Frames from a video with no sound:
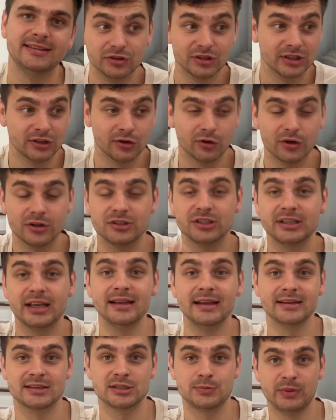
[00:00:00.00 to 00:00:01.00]
in order to
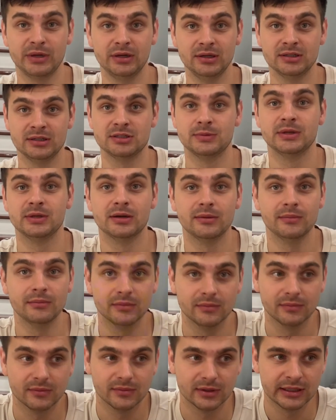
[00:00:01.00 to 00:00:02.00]
gain experience to
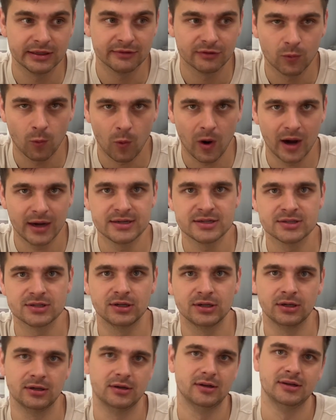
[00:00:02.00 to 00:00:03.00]
become even
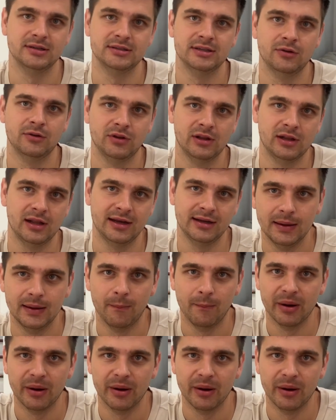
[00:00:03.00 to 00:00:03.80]
wiser down the line.